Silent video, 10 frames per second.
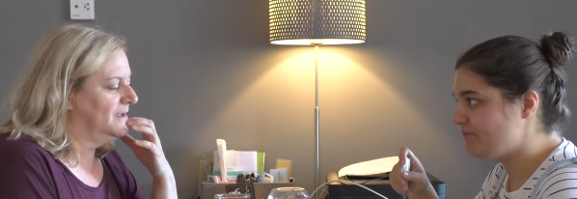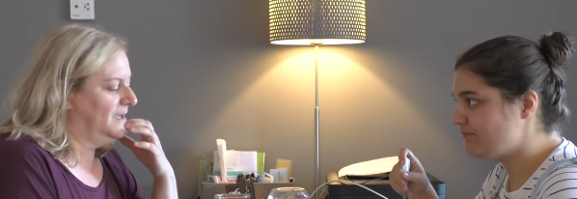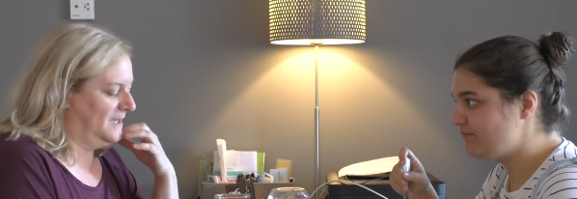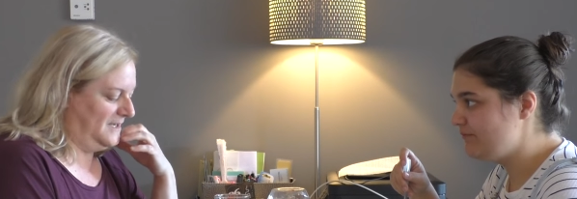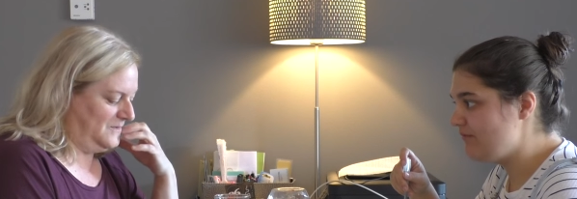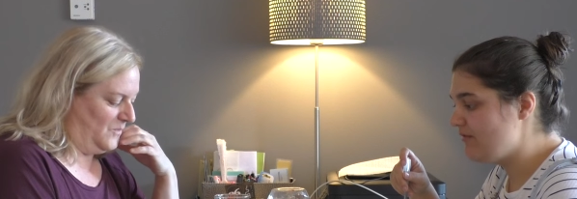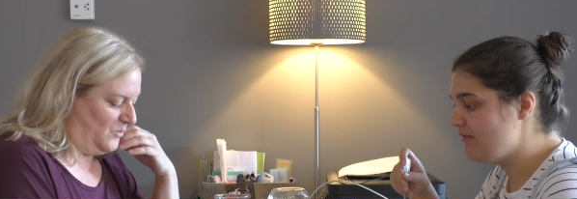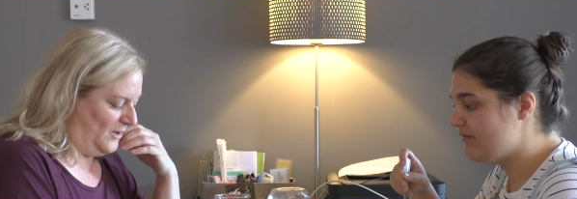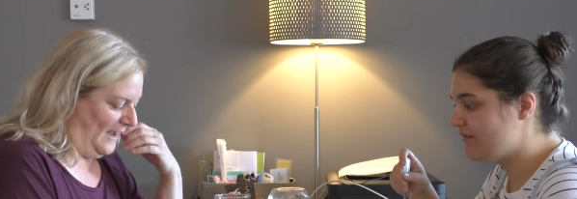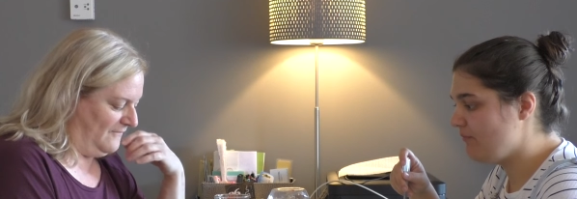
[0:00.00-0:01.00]

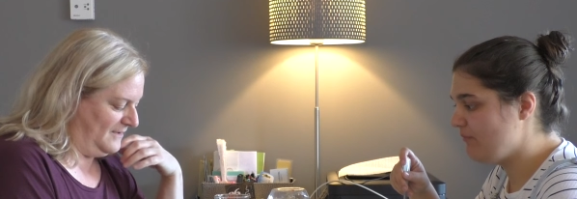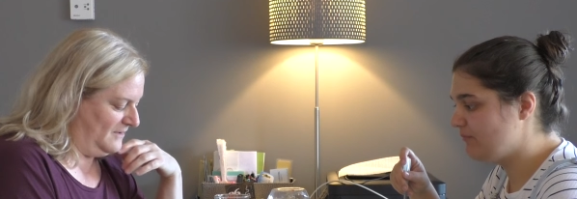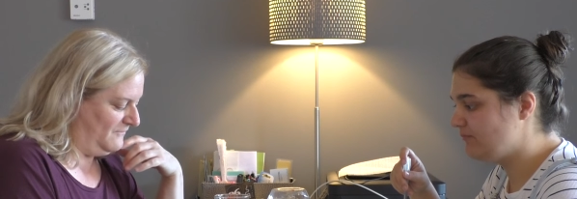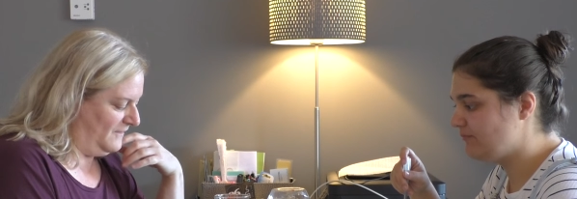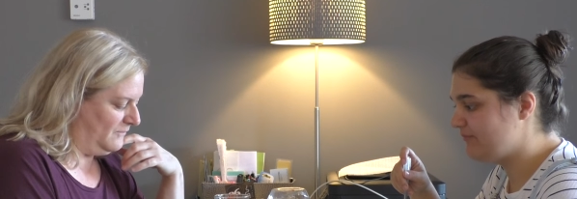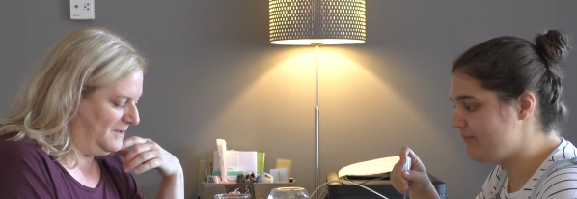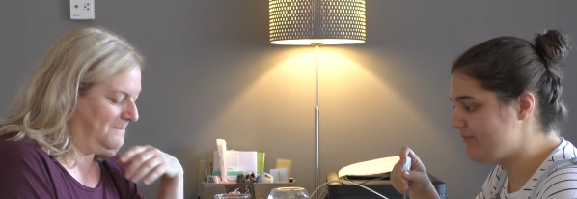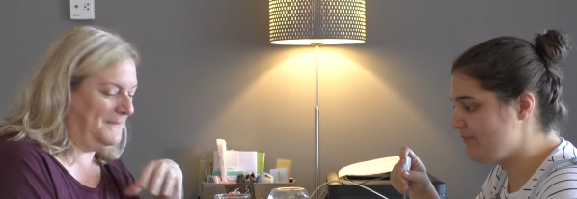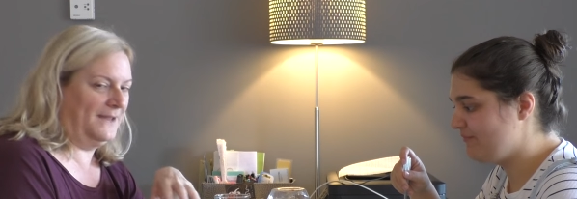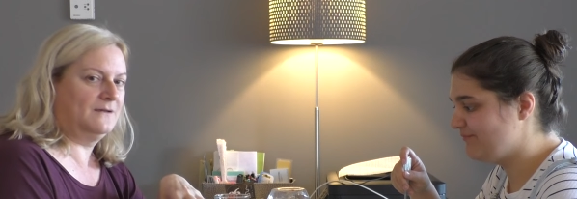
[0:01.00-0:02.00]
Speaker 1: And we're having a very
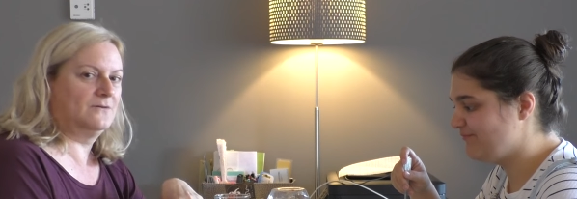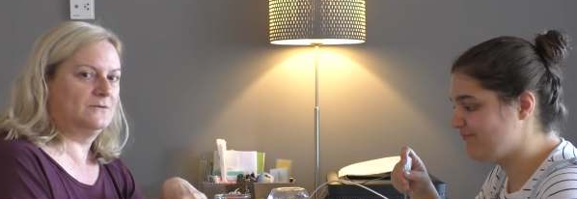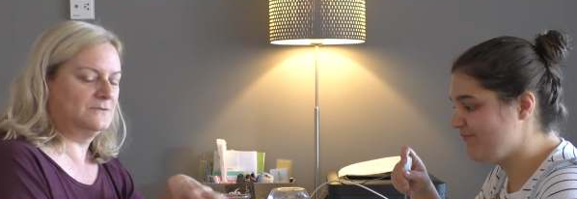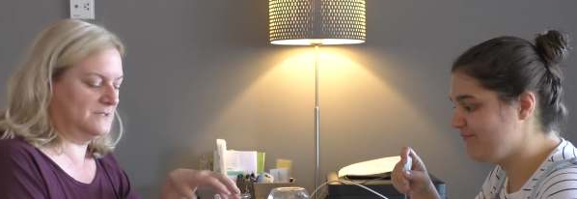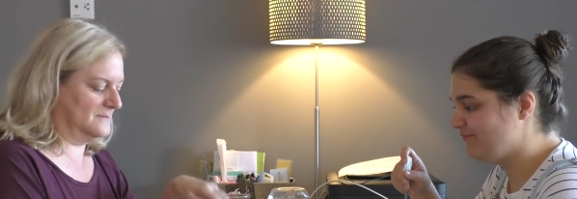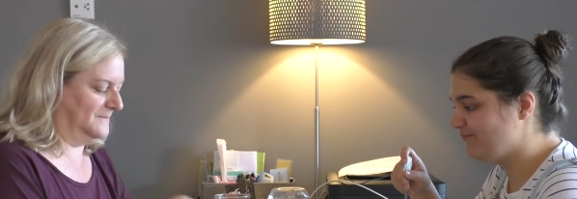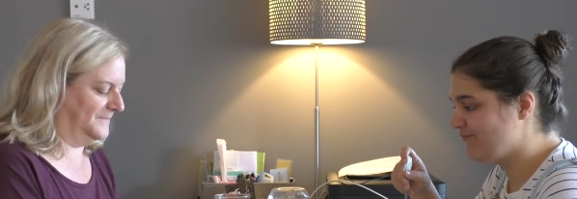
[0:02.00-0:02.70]
mangled